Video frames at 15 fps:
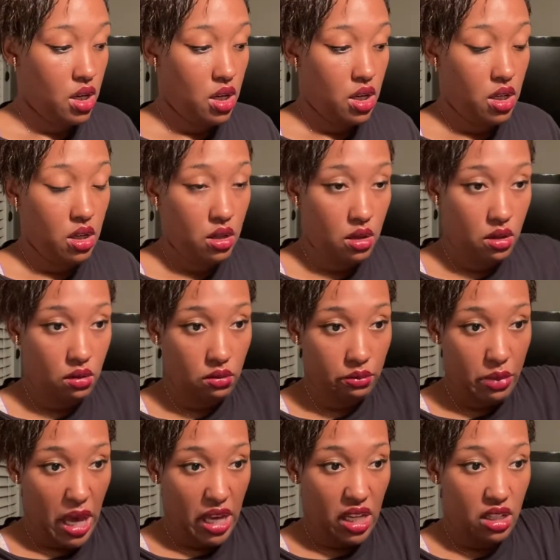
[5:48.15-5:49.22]
you know,
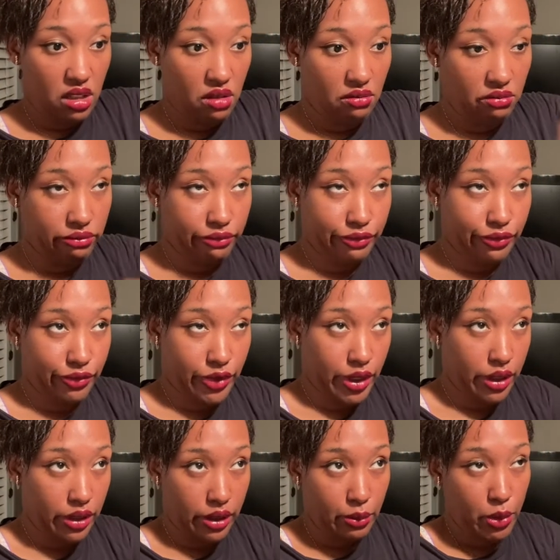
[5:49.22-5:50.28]
back in,
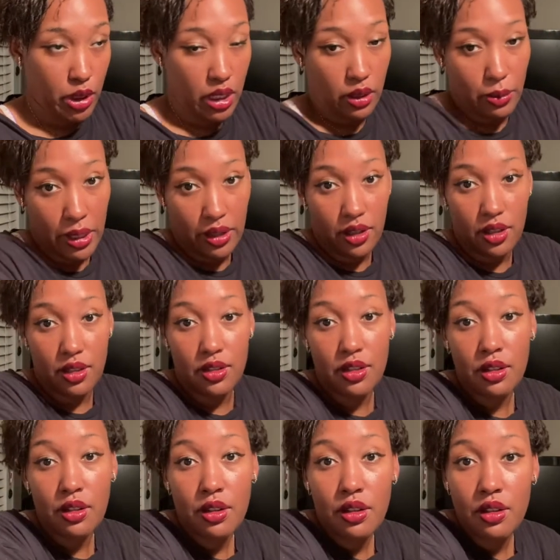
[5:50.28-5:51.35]
and I'm gonna tell my age,
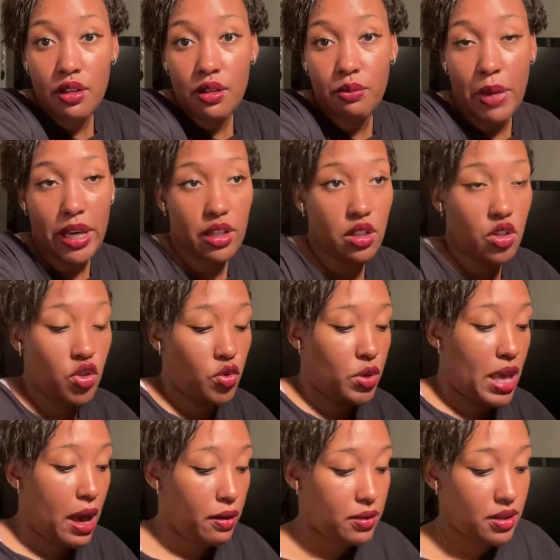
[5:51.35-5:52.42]
back in the
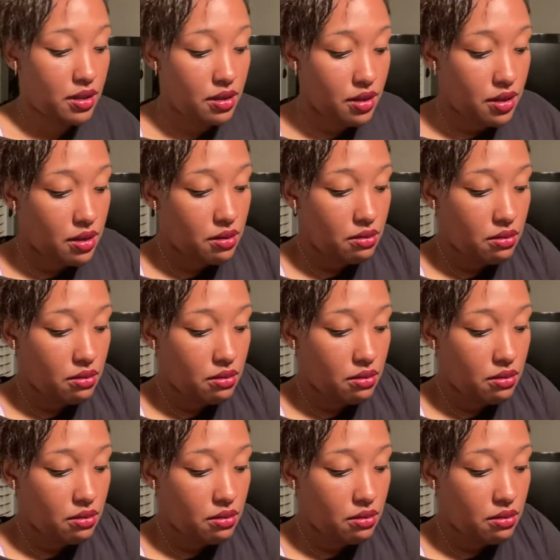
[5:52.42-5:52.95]
2000s,